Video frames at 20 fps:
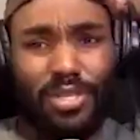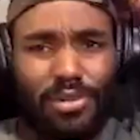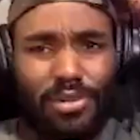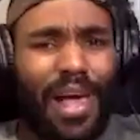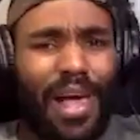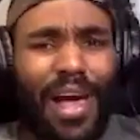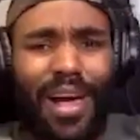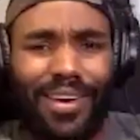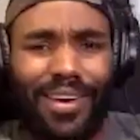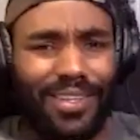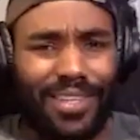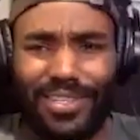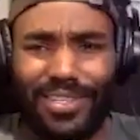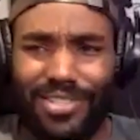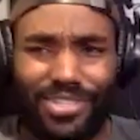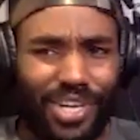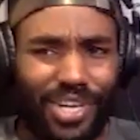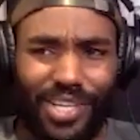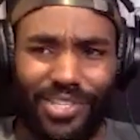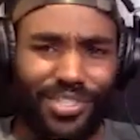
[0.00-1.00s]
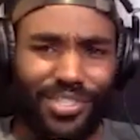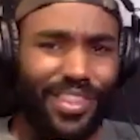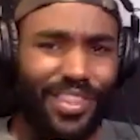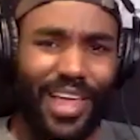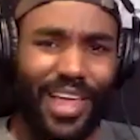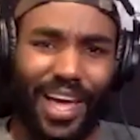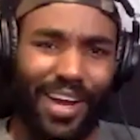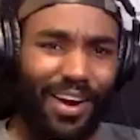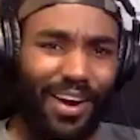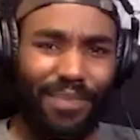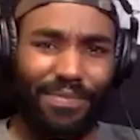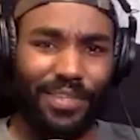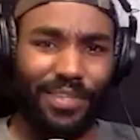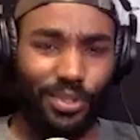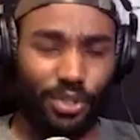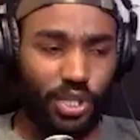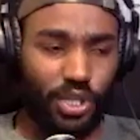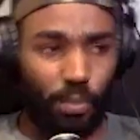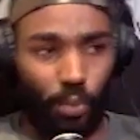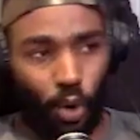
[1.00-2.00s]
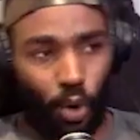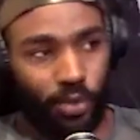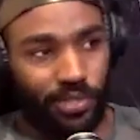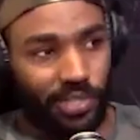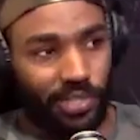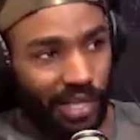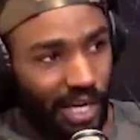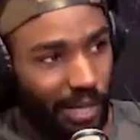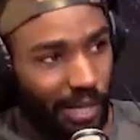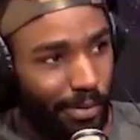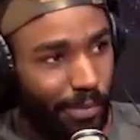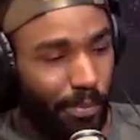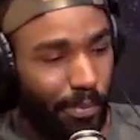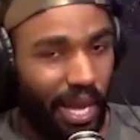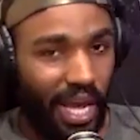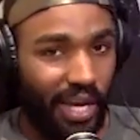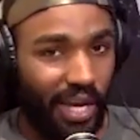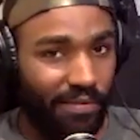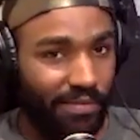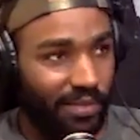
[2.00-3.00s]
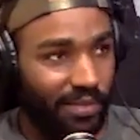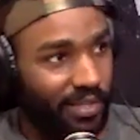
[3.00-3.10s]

Sudan. It doesn't change that often. Some roads are going to be paved.